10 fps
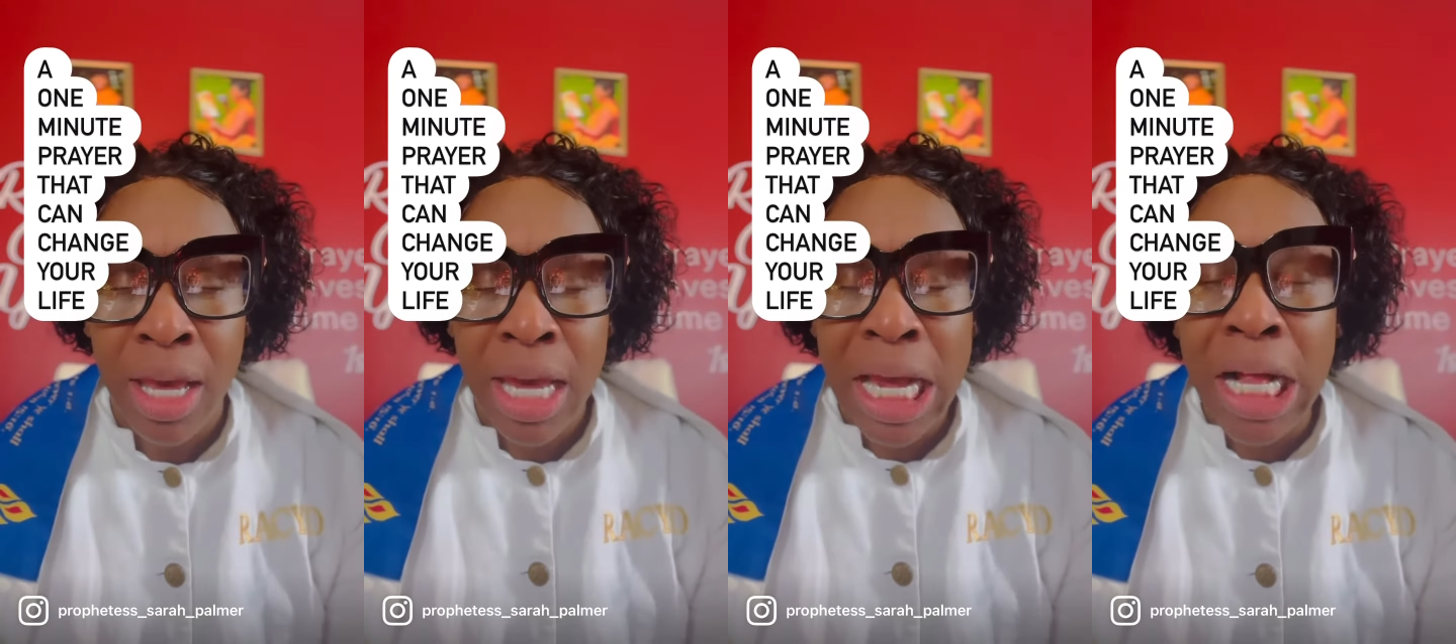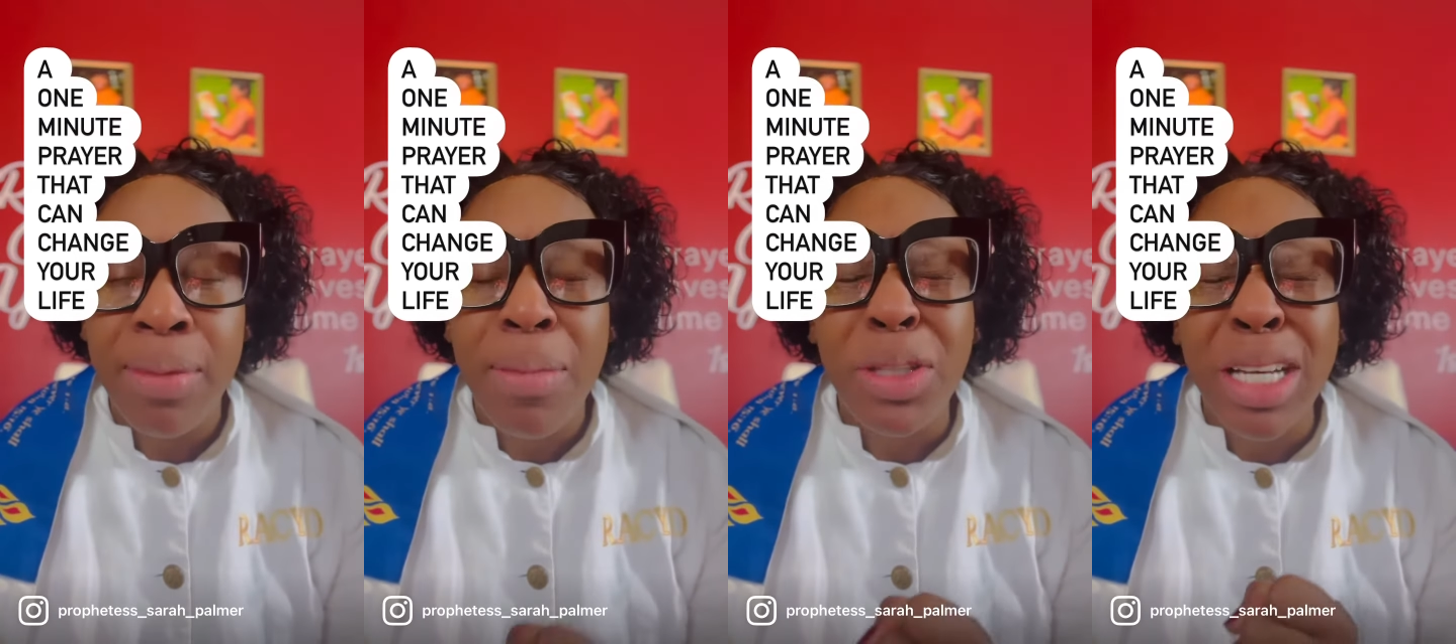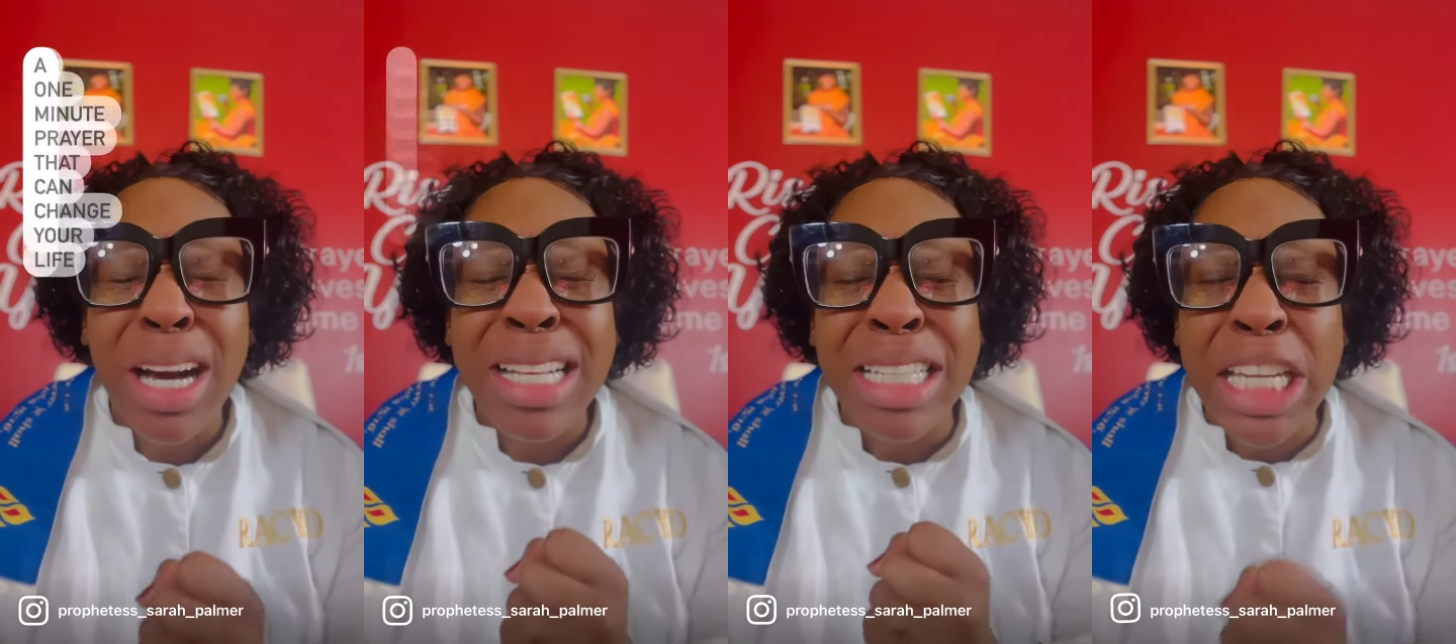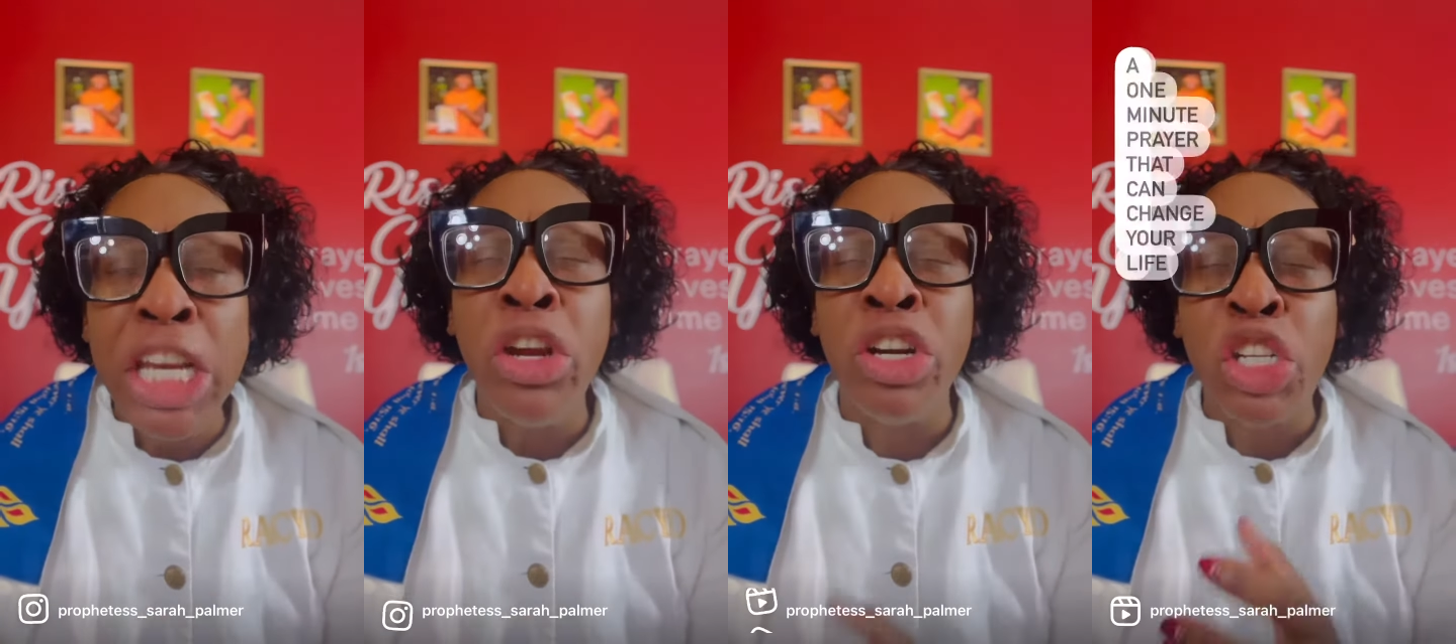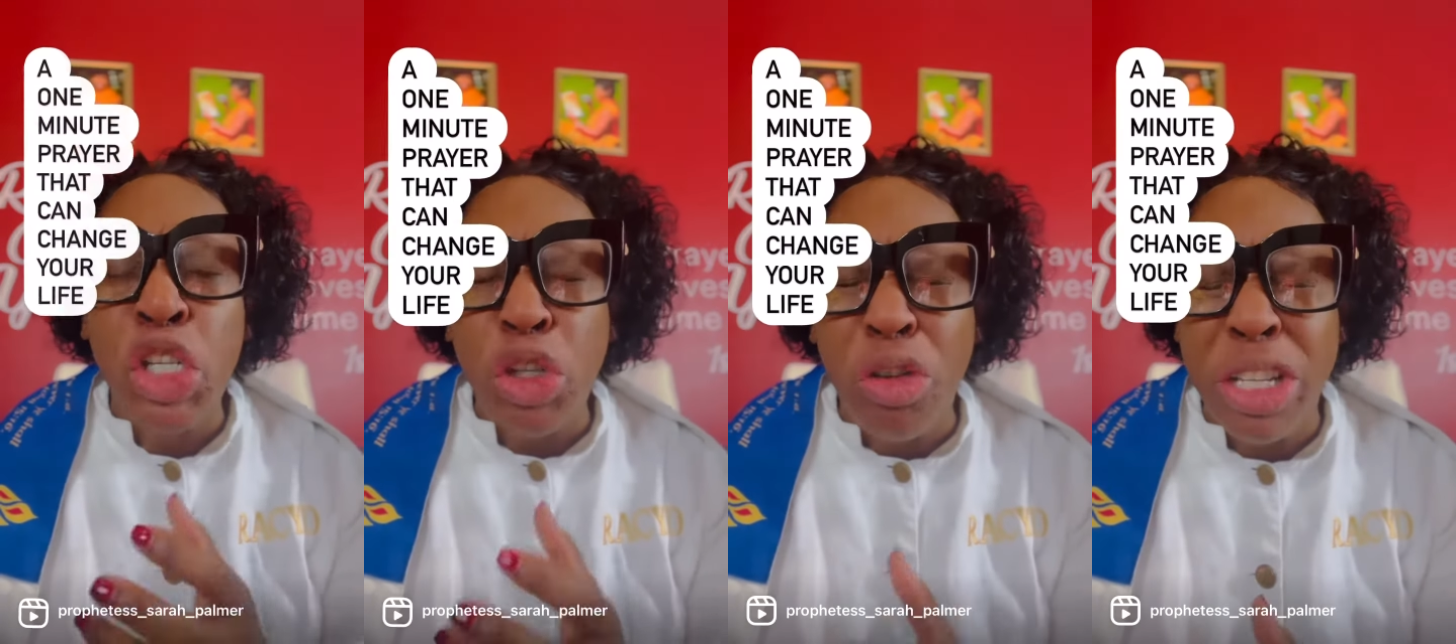Help them to continue to
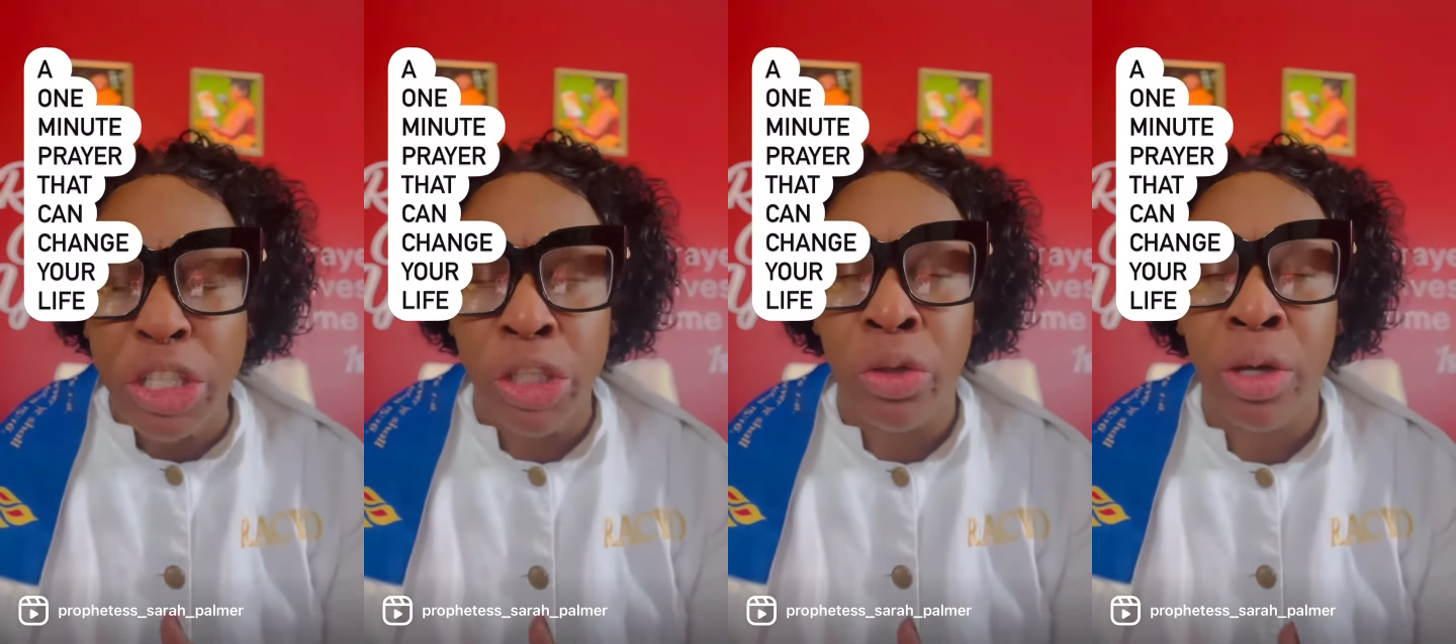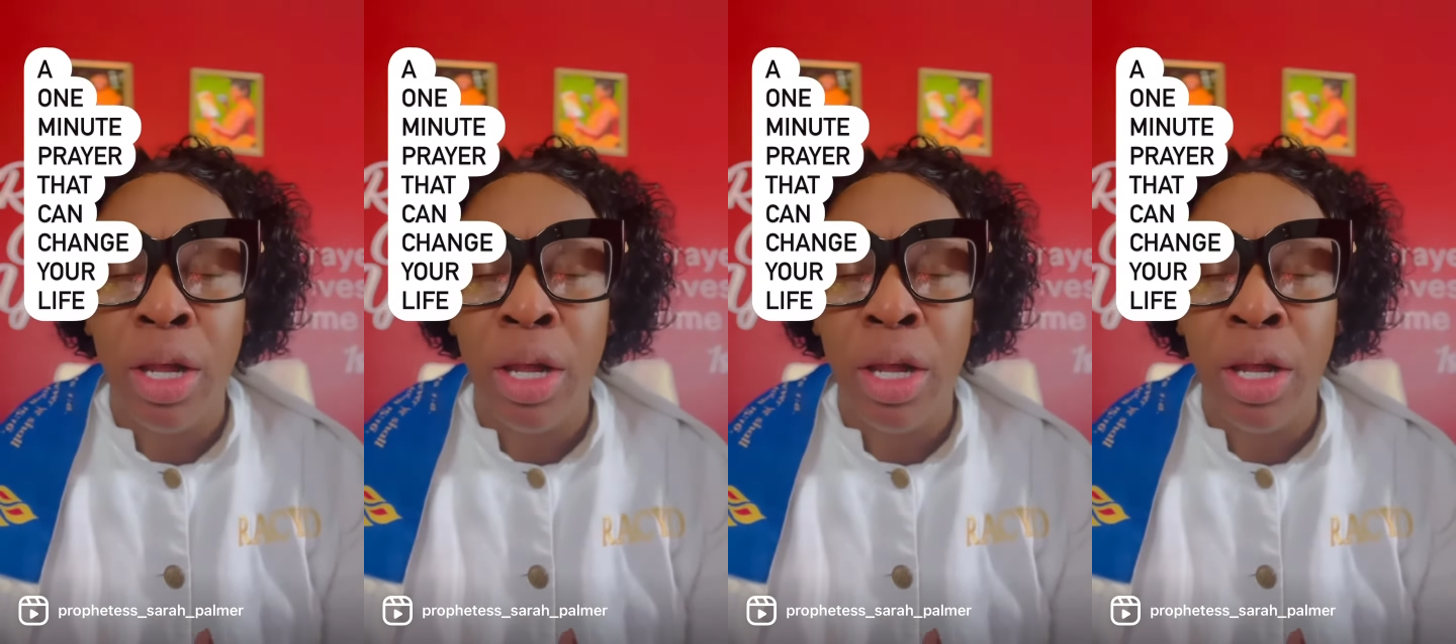trust you.